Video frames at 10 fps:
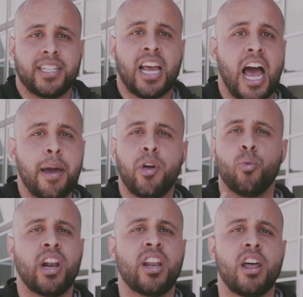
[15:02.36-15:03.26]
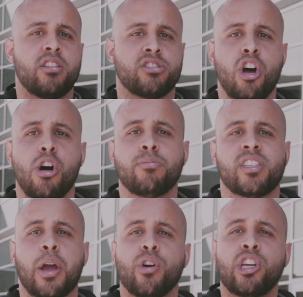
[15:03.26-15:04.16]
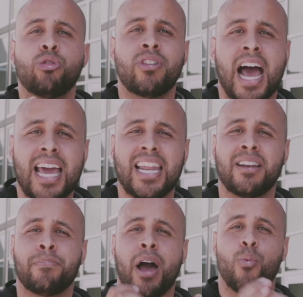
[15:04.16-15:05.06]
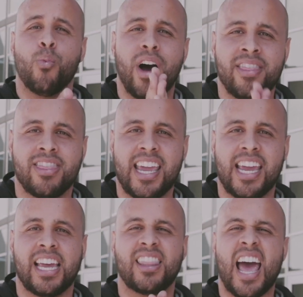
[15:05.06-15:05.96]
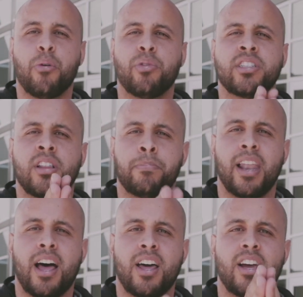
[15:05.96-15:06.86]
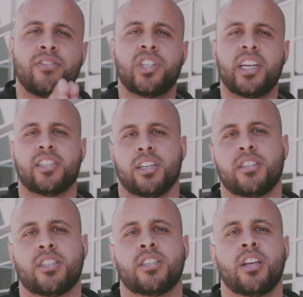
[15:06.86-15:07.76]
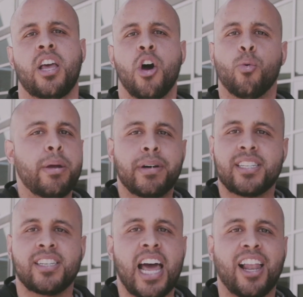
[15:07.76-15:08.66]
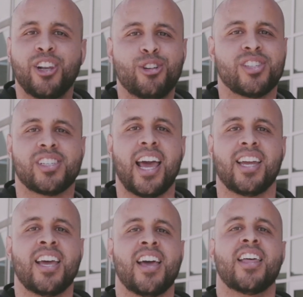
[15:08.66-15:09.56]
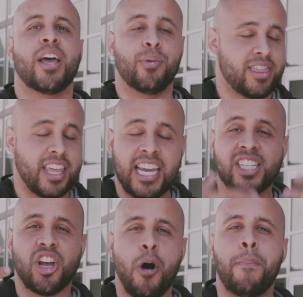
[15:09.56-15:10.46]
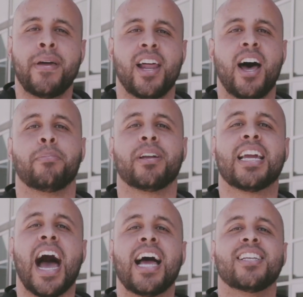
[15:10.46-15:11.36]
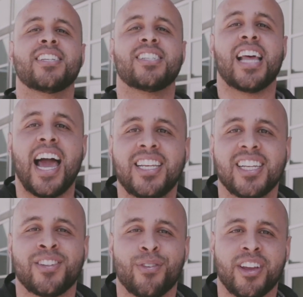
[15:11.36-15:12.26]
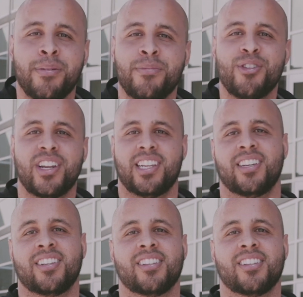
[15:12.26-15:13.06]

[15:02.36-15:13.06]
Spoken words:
time in one another's homes. They were united by one thing, and that was the blood of Jesus. We must not lose sight that when things open up, God designed us for community.